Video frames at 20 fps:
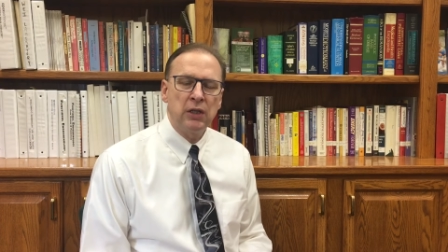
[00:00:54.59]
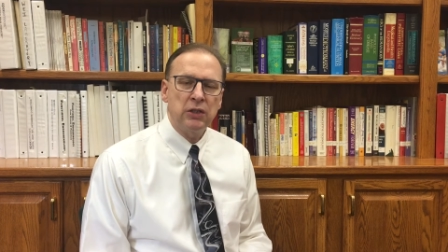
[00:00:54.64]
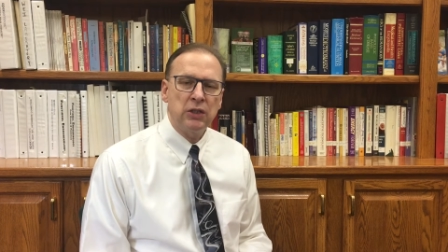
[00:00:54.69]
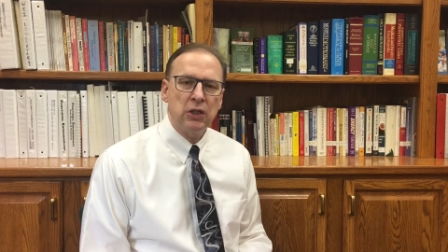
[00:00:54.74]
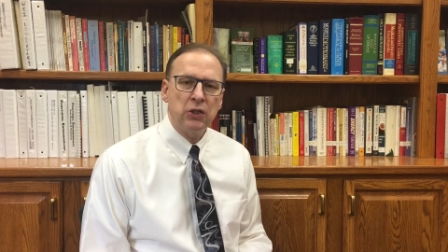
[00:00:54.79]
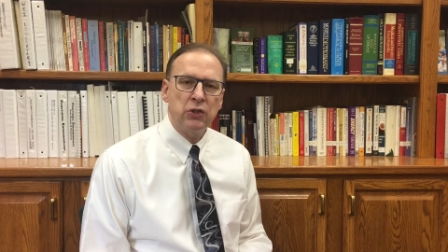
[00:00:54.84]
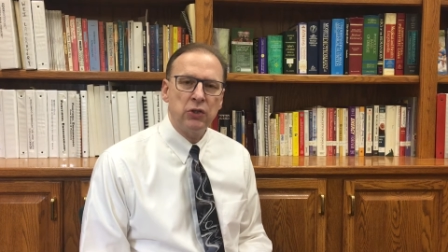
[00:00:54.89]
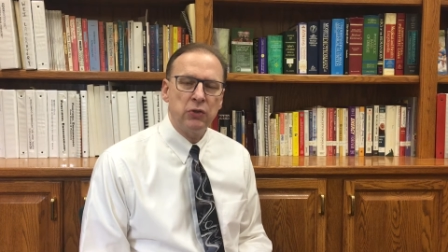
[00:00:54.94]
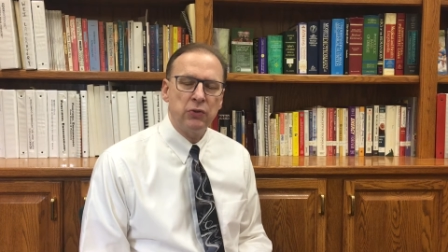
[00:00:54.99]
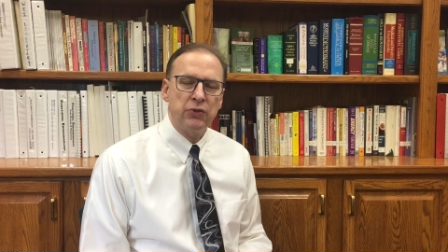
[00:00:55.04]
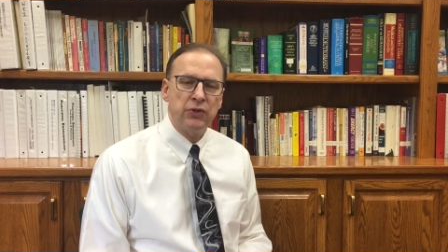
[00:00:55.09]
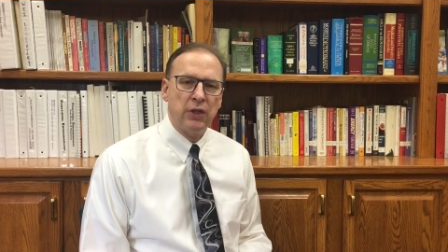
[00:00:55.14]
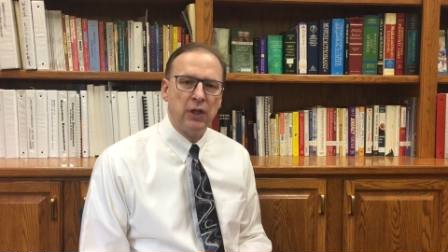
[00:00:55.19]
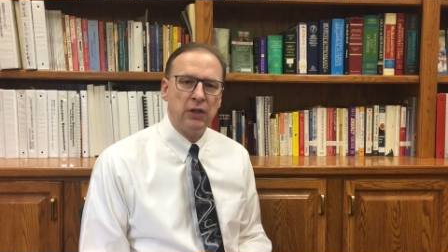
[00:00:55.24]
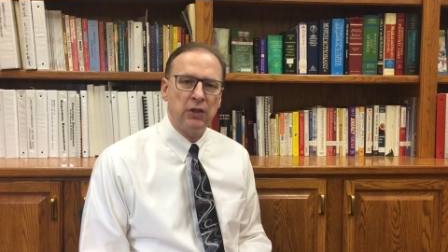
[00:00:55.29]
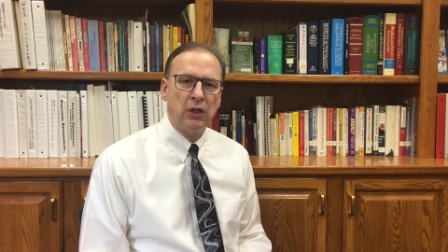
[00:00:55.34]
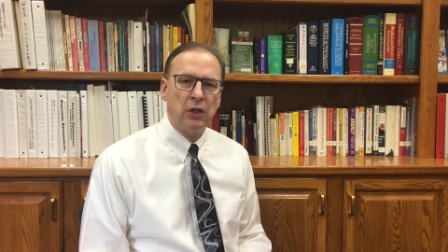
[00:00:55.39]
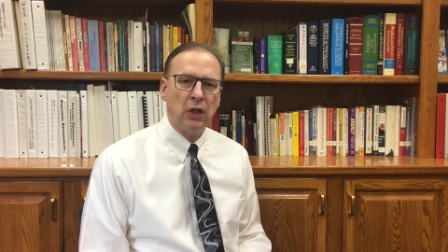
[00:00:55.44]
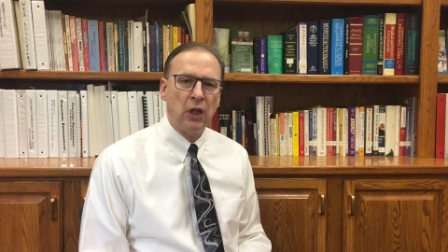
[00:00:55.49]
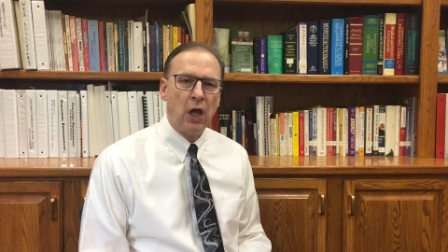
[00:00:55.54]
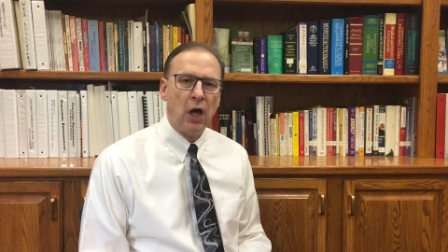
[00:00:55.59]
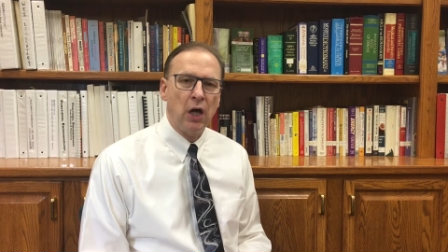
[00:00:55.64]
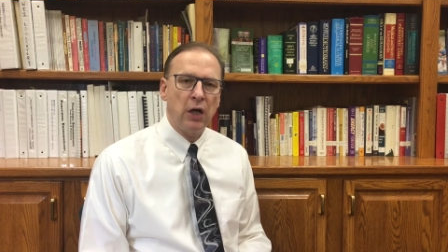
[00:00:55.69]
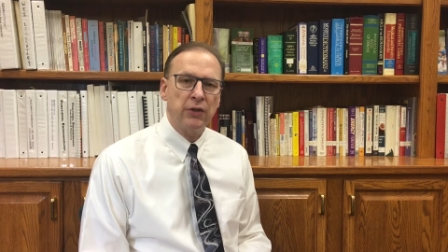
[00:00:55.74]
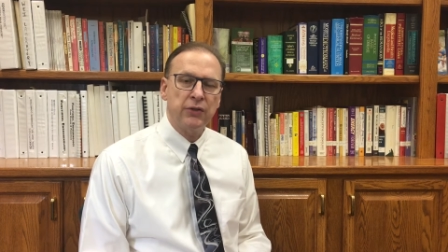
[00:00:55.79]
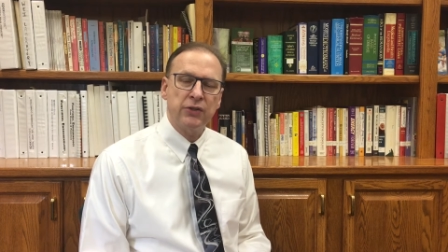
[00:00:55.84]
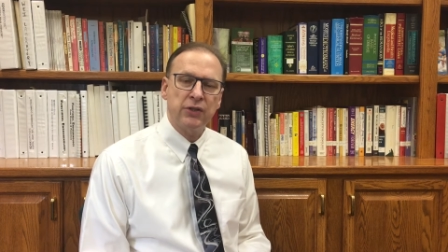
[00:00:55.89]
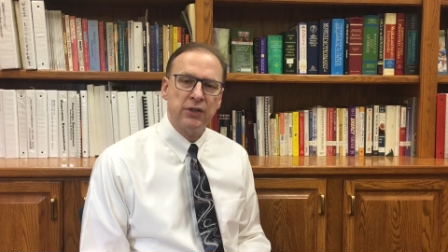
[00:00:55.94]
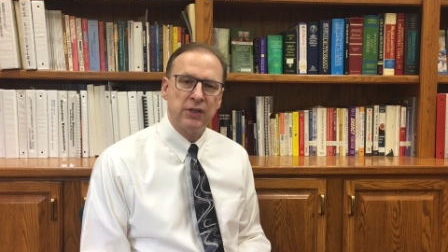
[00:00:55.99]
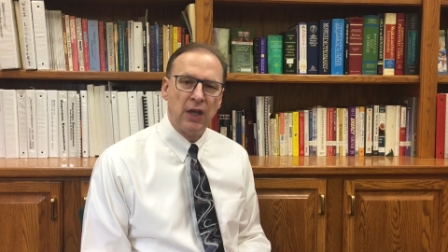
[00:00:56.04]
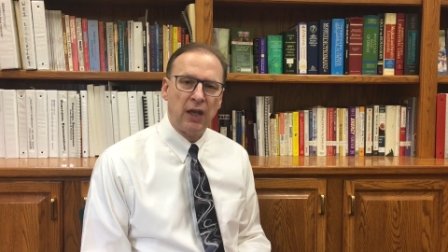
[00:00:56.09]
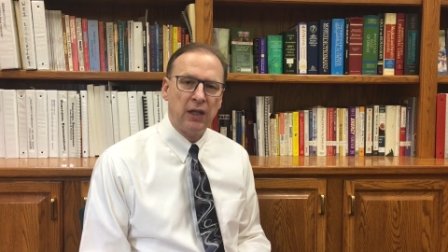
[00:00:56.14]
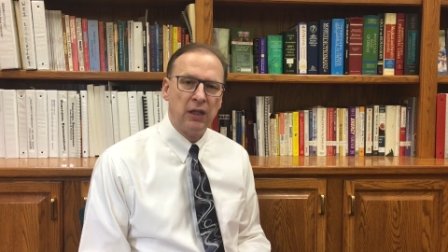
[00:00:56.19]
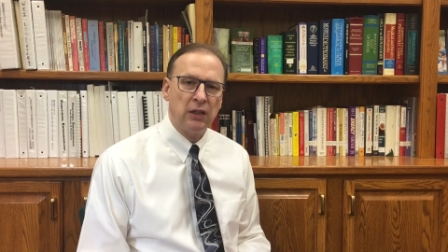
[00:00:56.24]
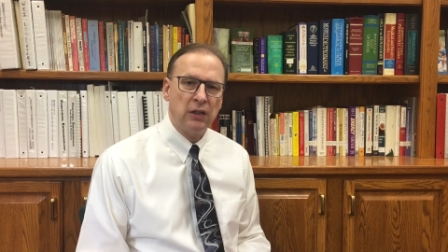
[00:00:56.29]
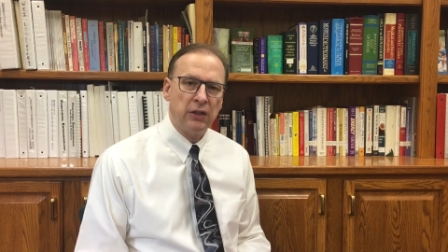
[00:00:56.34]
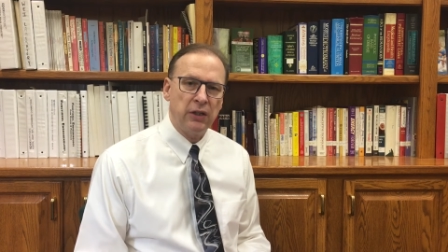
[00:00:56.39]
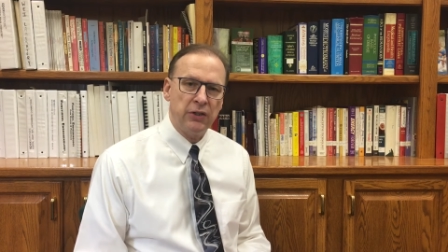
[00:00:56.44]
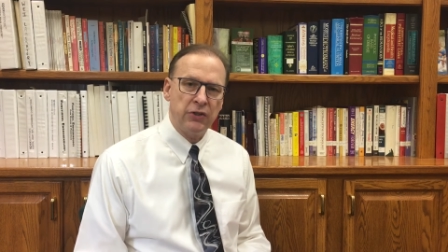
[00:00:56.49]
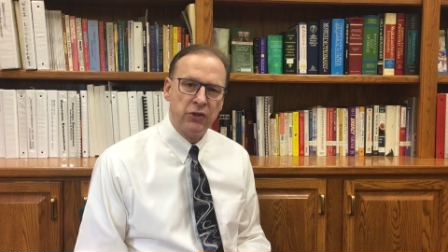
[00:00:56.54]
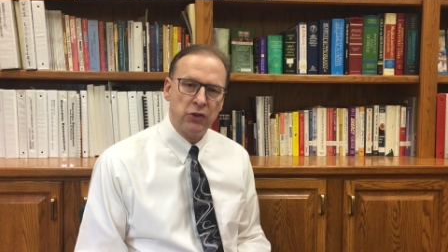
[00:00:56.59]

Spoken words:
tissues in the lungs. Secondly,